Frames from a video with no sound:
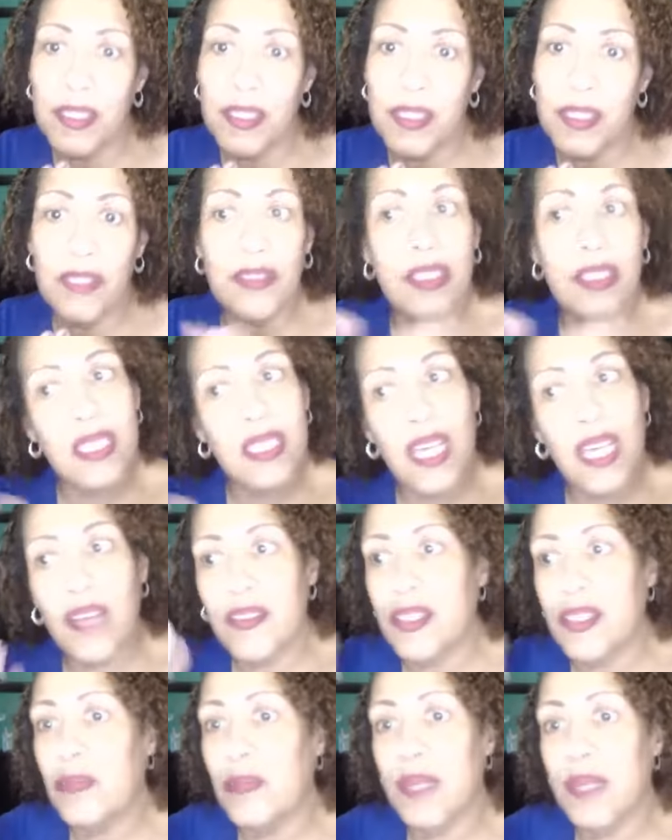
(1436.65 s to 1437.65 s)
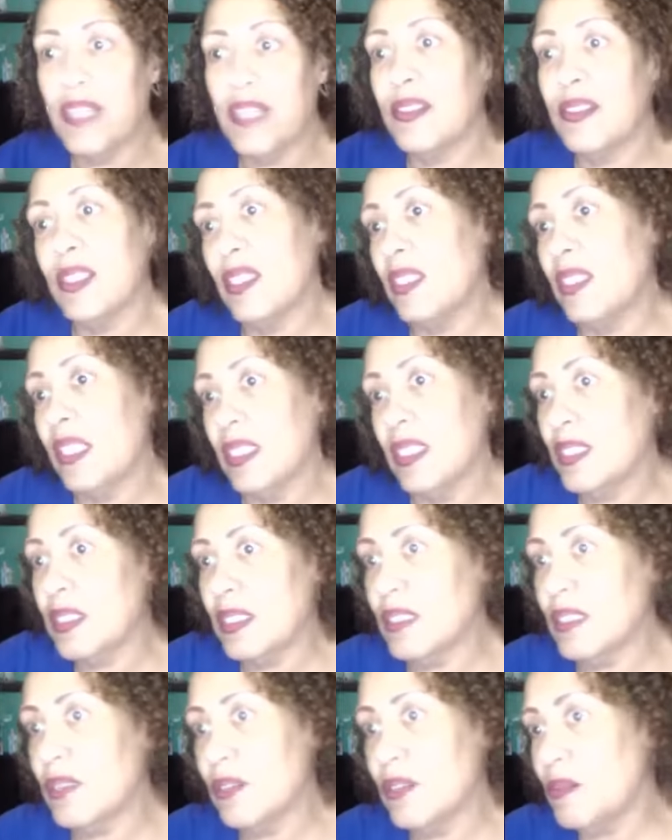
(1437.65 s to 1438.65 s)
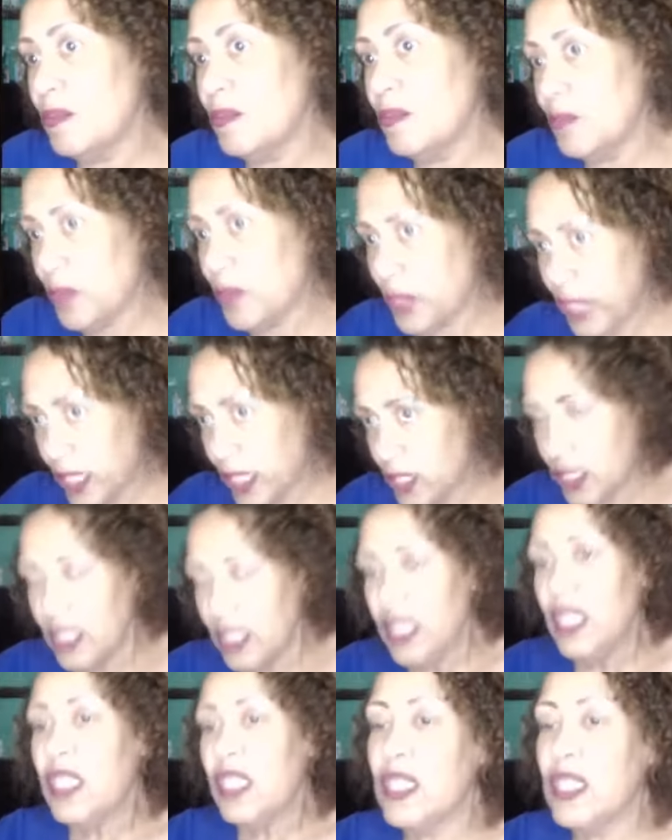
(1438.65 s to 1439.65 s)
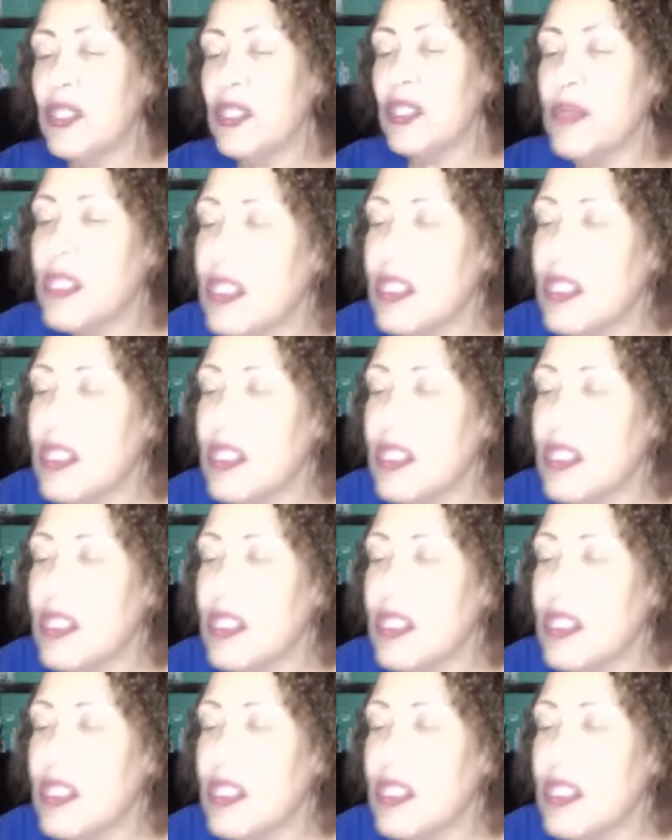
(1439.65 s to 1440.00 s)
You need to have some kind of skin protection.